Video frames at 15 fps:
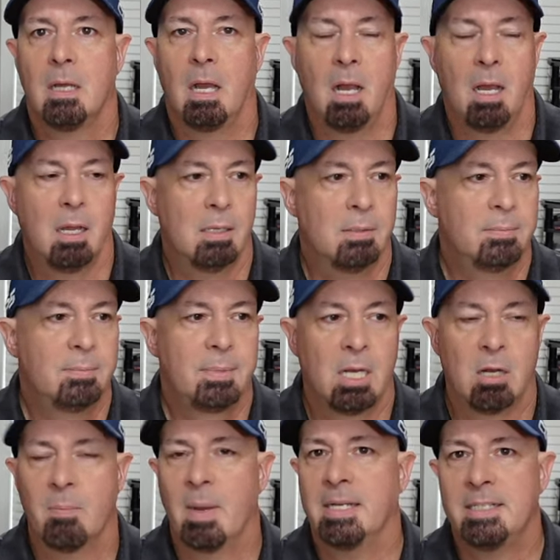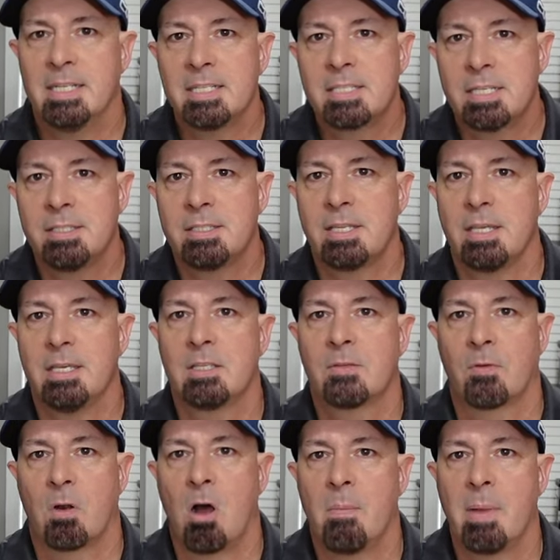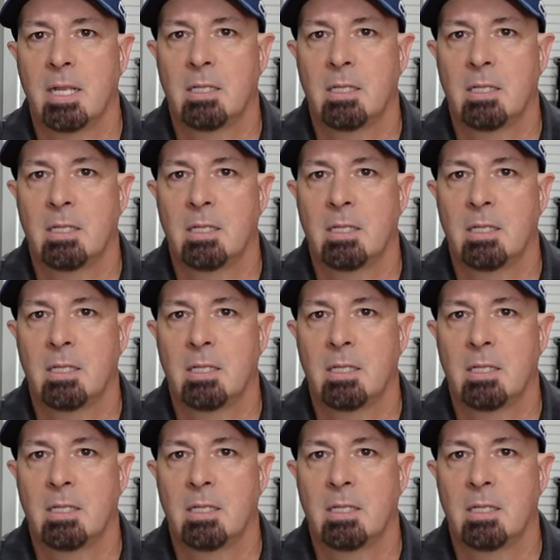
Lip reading: my distances for all